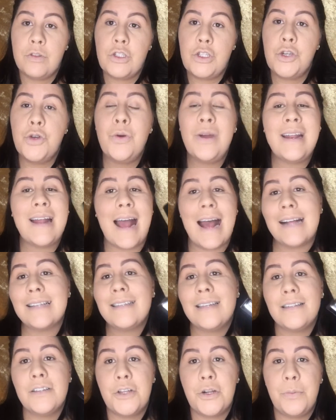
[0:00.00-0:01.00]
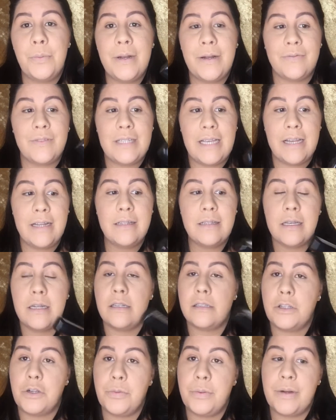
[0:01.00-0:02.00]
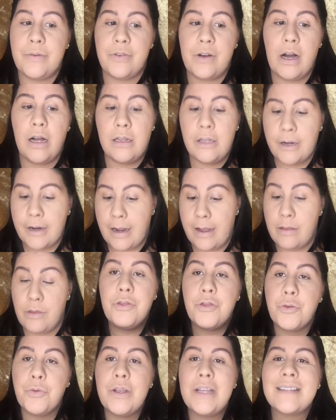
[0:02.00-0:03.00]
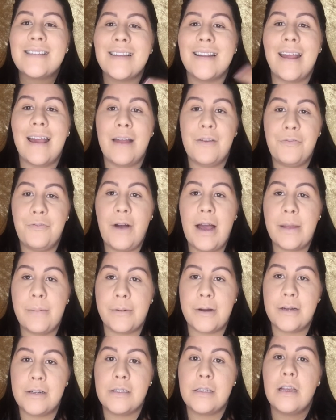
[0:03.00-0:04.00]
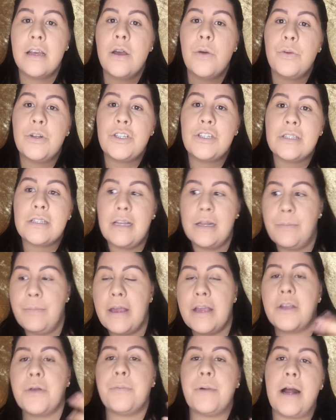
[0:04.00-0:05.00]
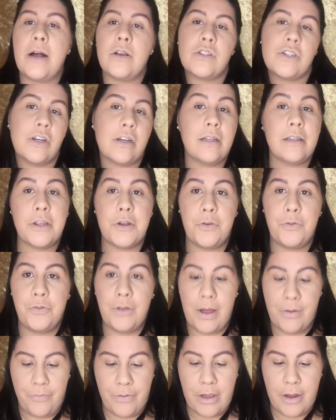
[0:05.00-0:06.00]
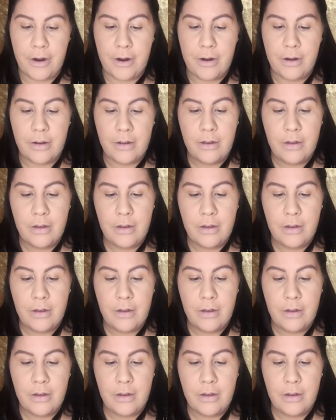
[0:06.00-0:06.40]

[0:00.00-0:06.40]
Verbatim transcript: Two, it adds a little bit of tint and a little bit of color. And three, it's going to add fibers, which is going to make your brows look a little fluffier.